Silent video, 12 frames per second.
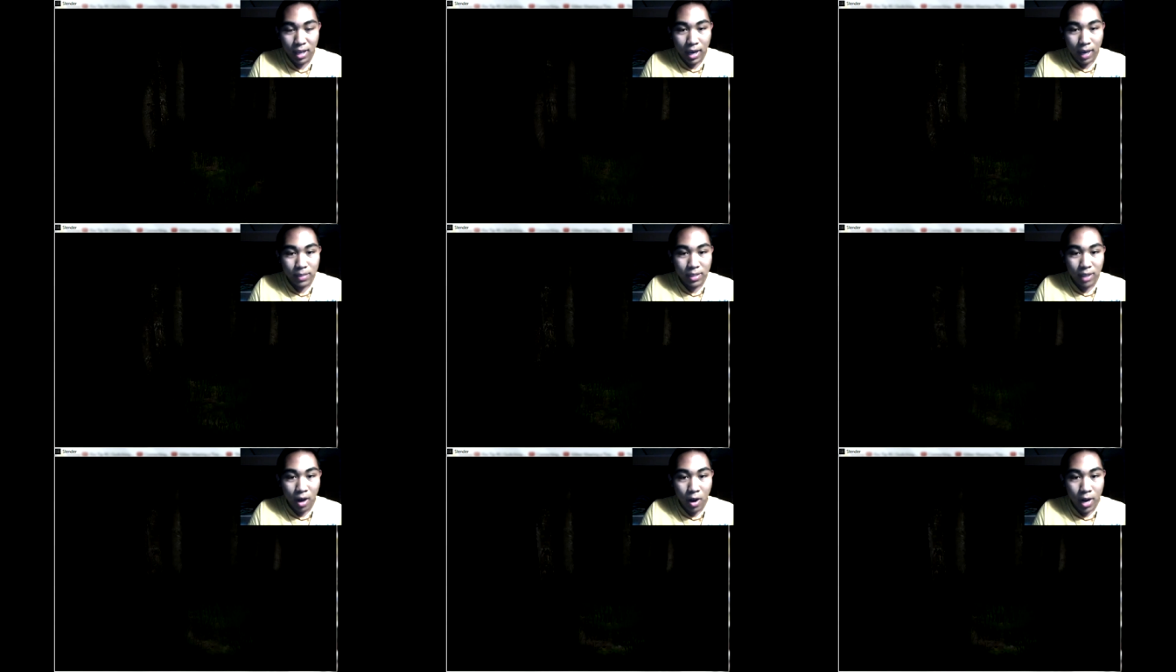I'm
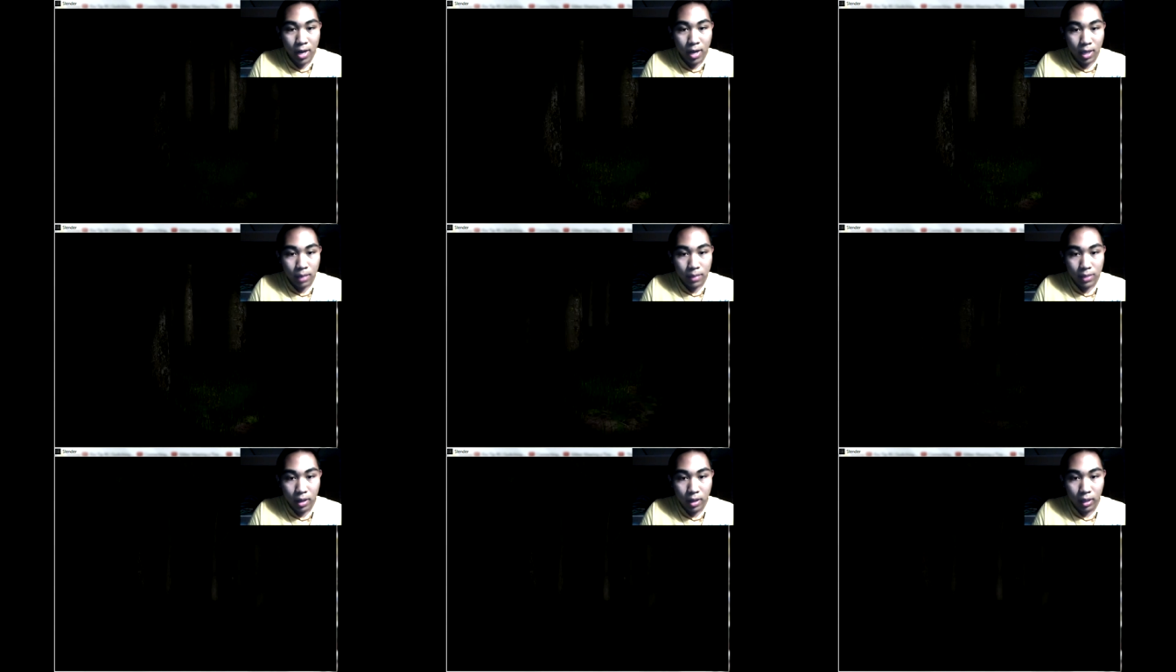sorry. I'm
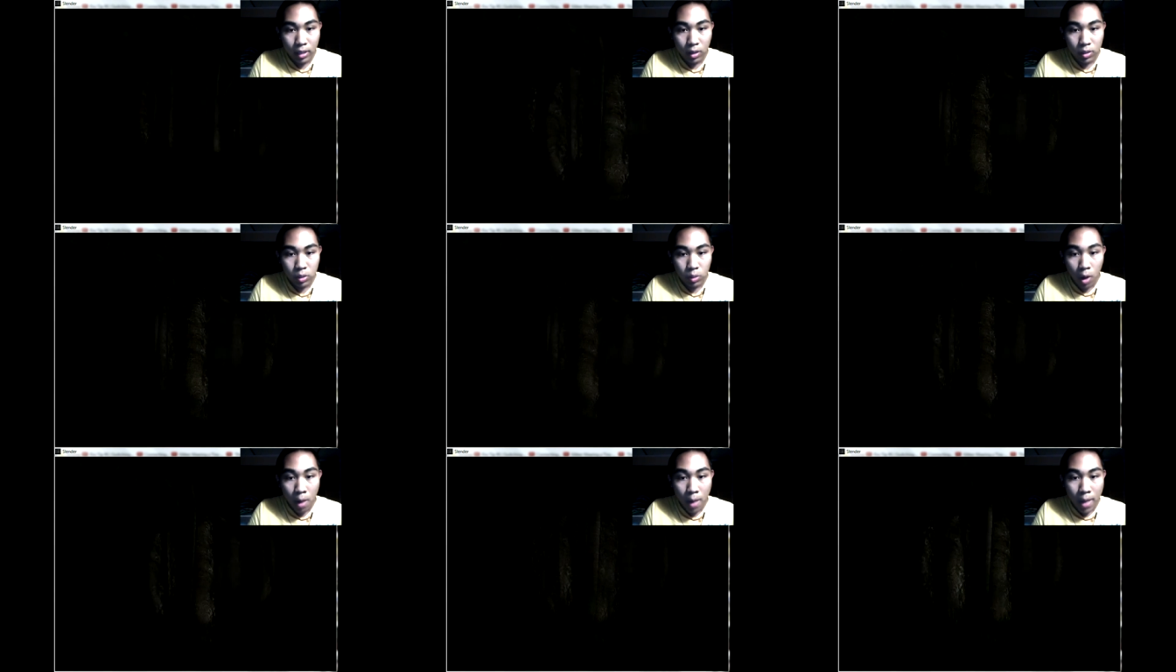sorry that I called you
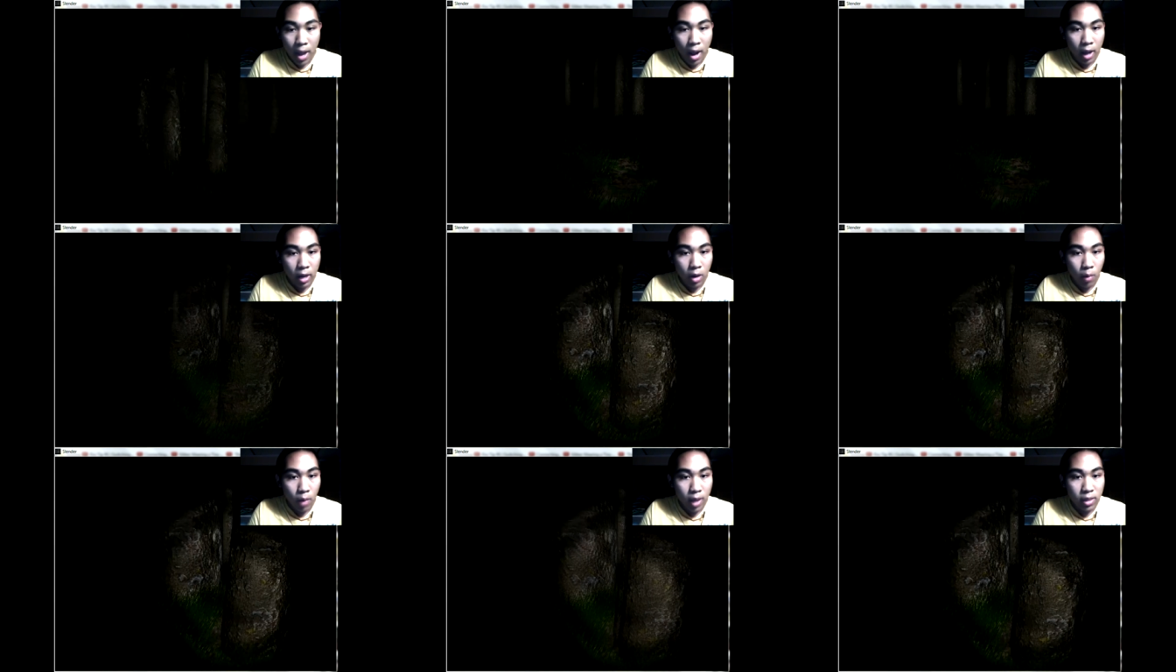woman. You're
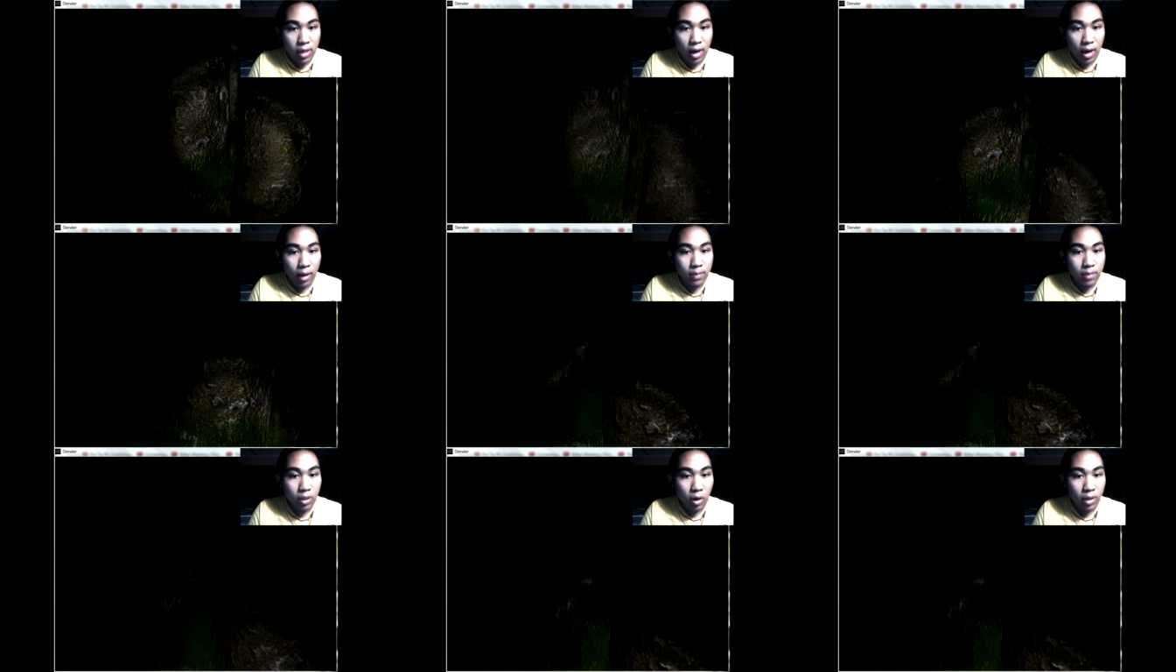right there. I'm
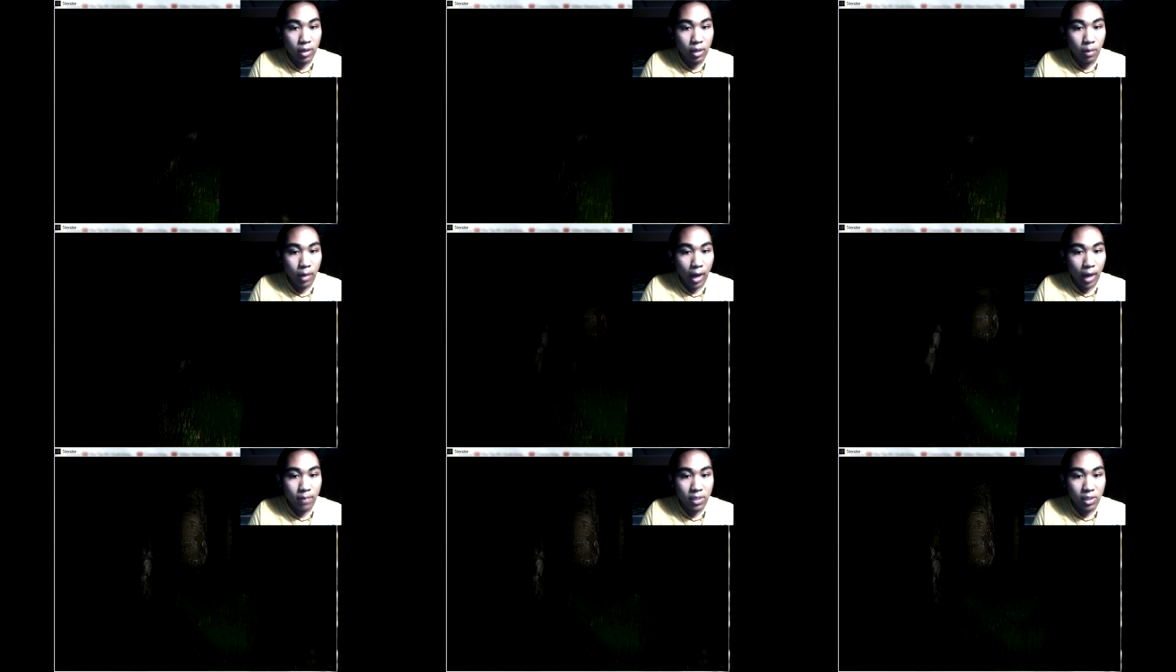sorry, Slenderman.
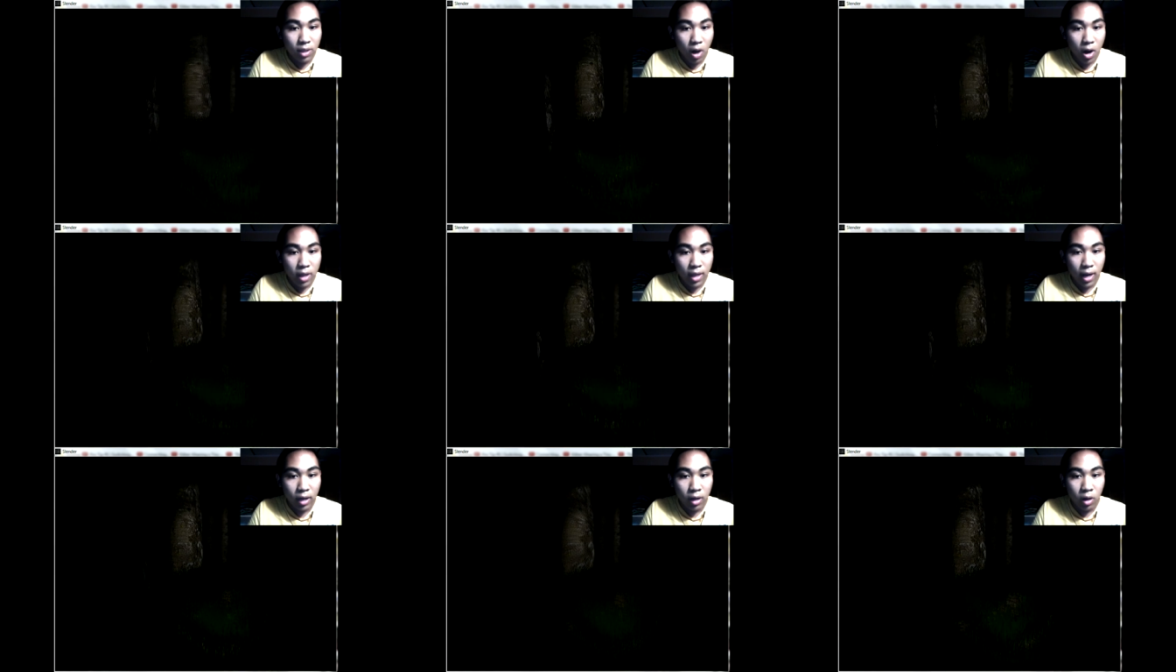I'm sorry
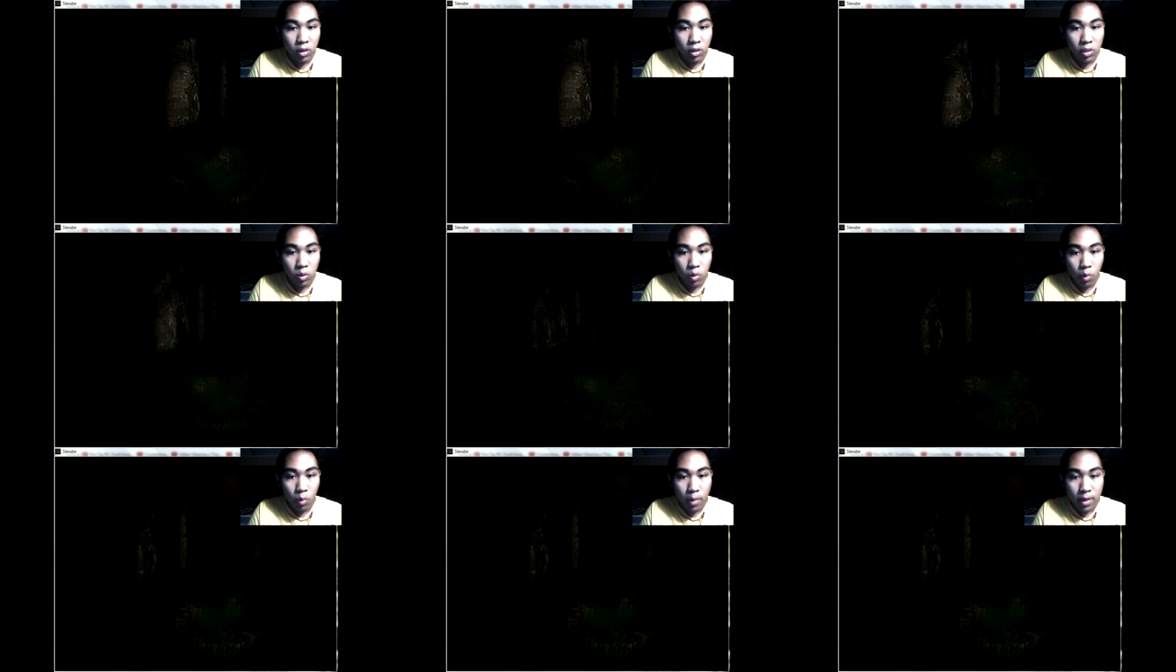that I called you a
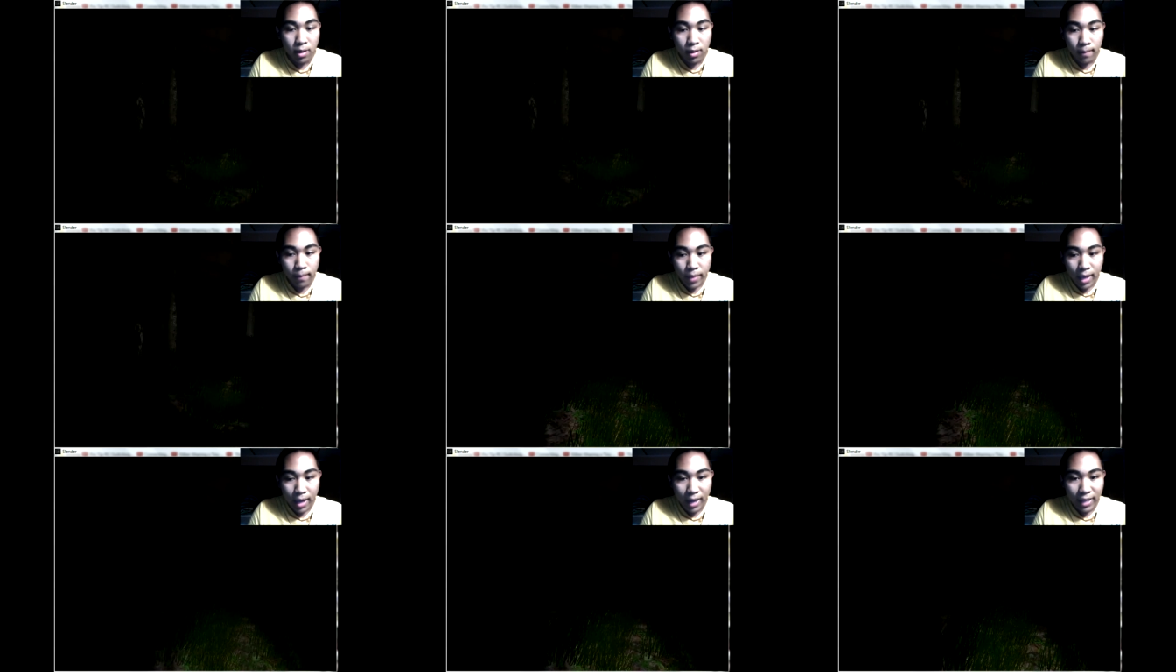woman.
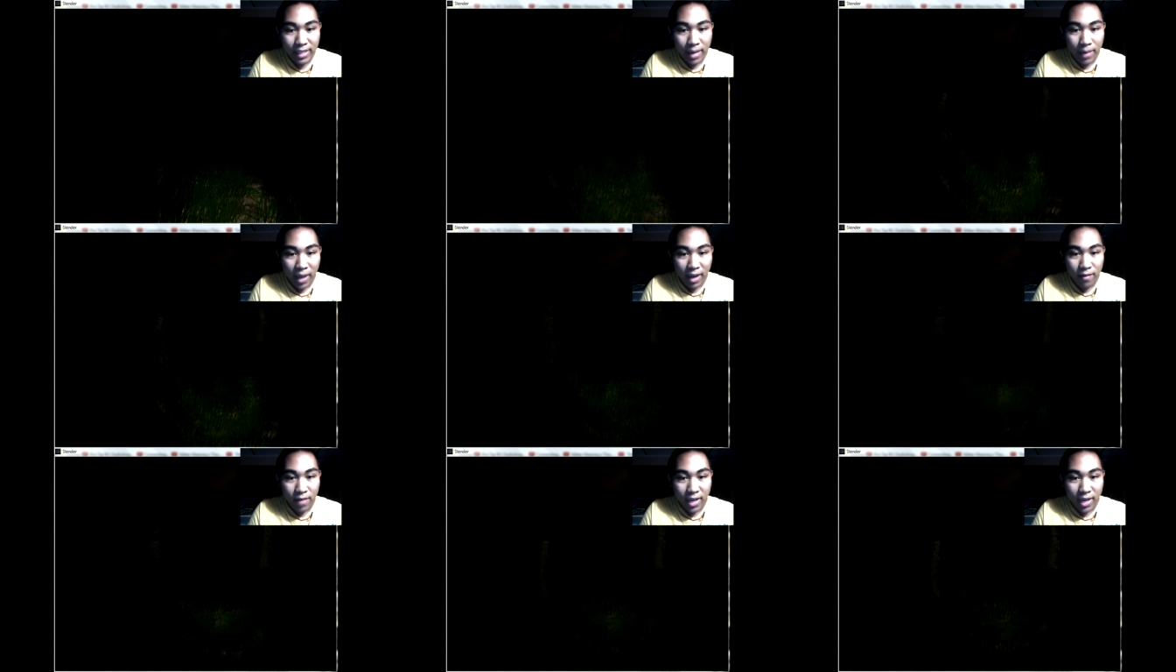And I take back
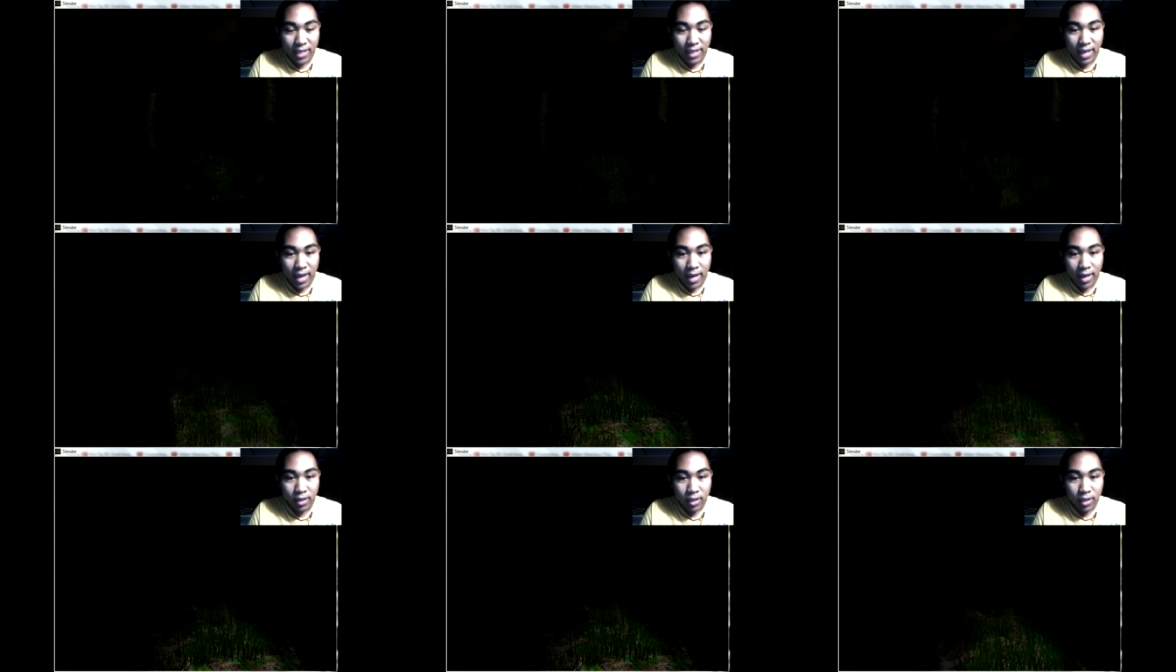everything I say.